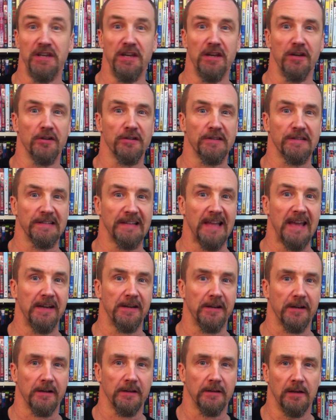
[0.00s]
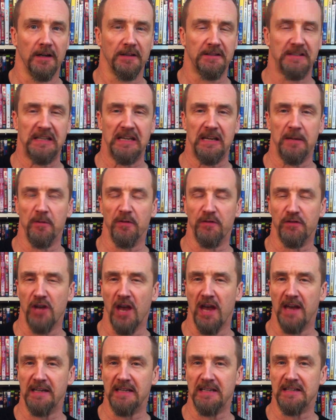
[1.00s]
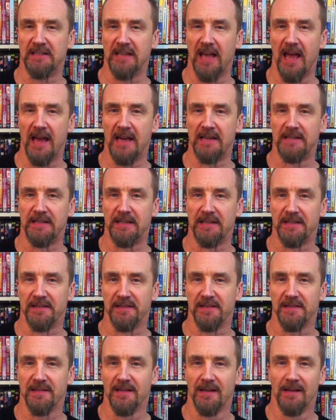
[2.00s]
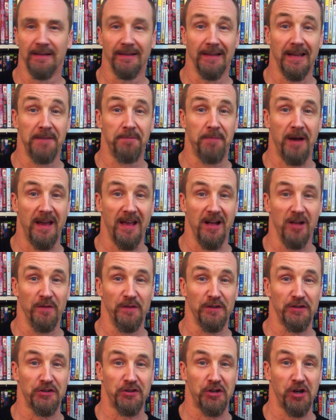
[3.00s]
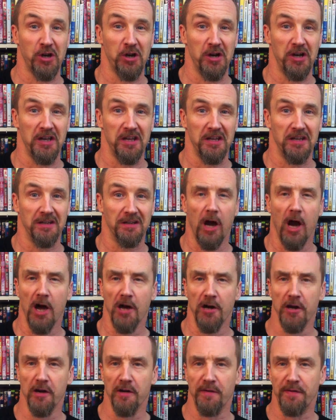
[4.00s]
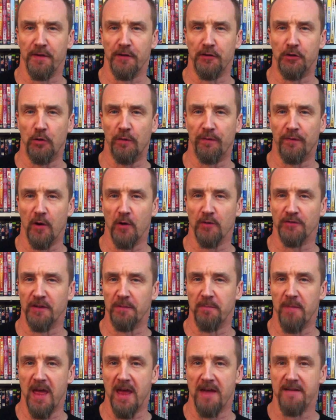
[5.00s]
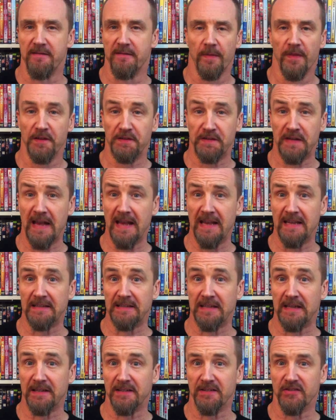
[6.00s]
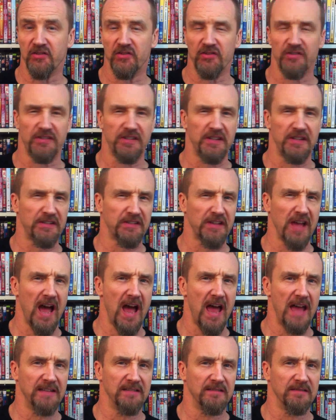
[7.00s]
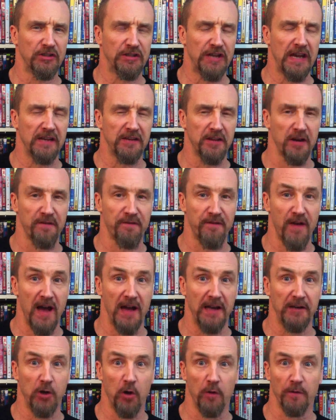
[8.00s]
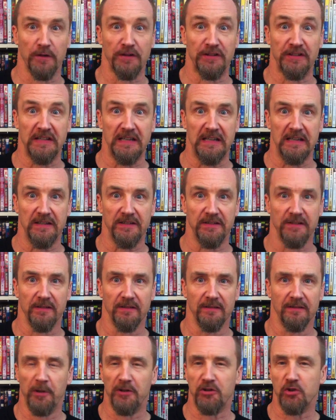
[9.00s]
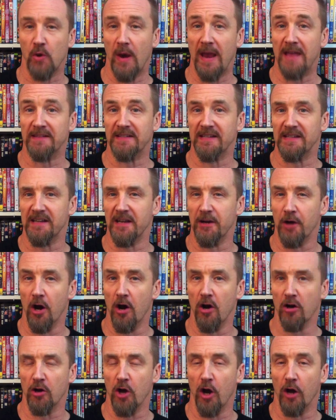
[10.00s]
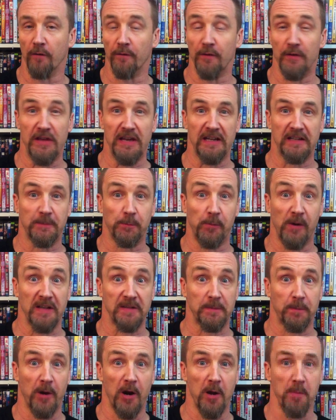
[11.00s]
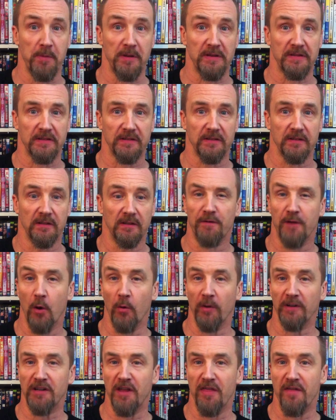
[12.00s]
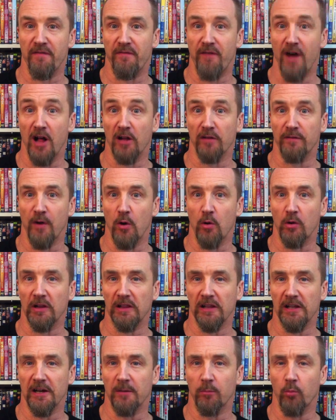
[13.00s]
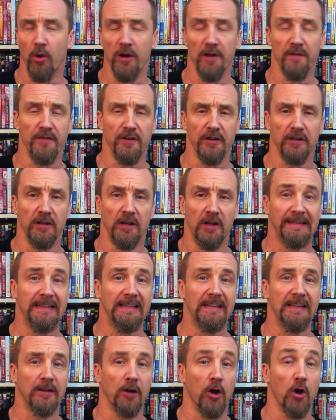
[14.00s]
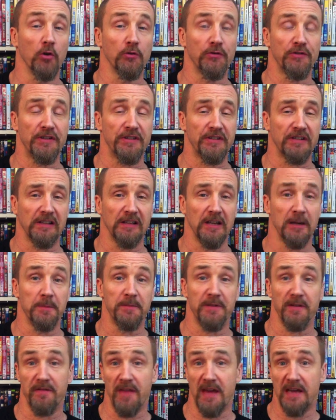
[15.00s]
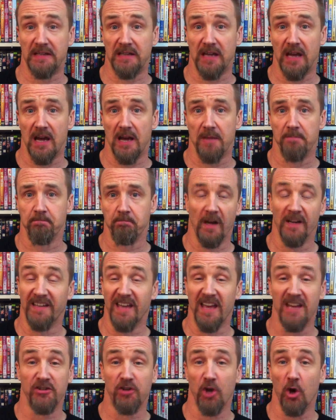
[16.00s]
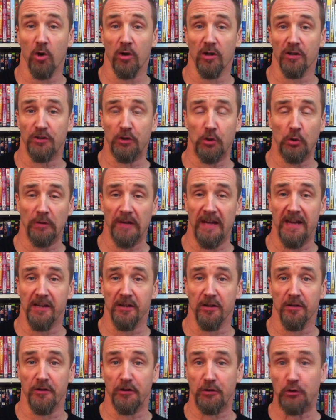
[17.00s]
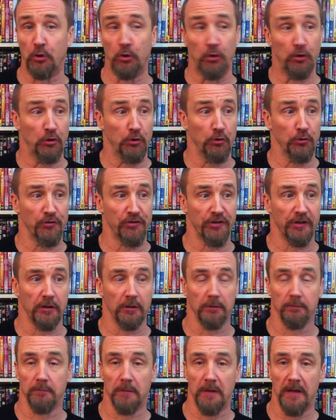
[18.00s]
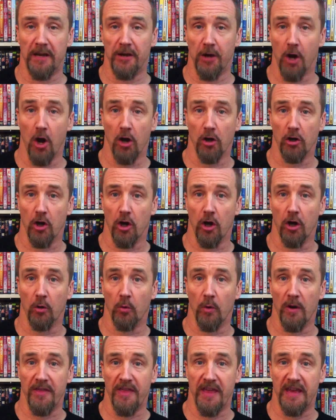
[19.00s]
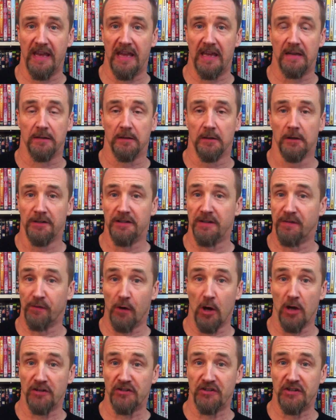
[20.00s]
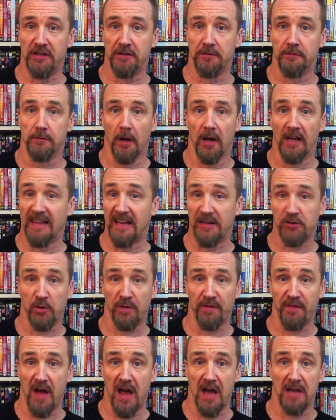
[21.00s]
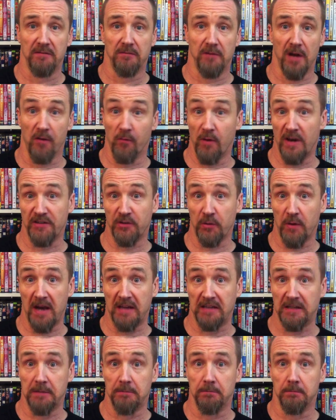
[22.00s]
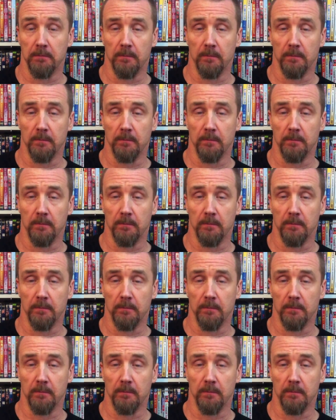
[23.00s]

years later, a team of Chinese scientists, led by Elvis Choi, unearth the 2 frozen men. The scientists decide to take their find overseas, but transit in Hong Kong for the express purpose of going to the Volvo Club, one of the leading hostess clubs of that time. A gay joke or two later, the 2 Yuens are in Hong Kong, where they get defrosted, electrified, and resurrected.